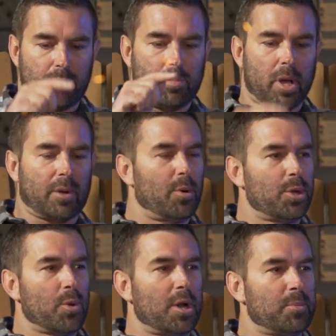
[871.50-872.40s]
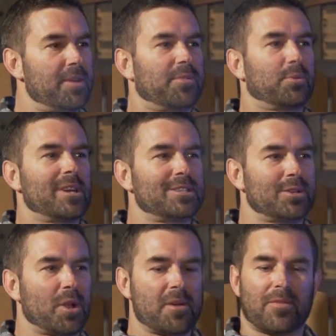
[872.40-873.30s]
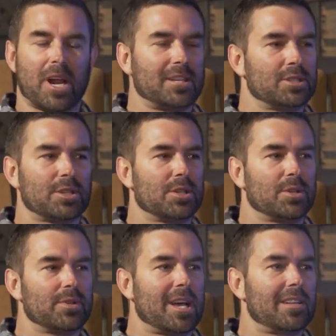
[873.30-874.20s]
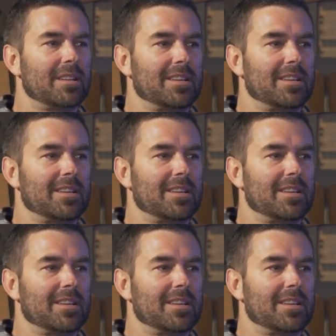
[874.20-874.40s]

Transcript: pick what you wanted to be for the rest of your life, and I just couldn't do that.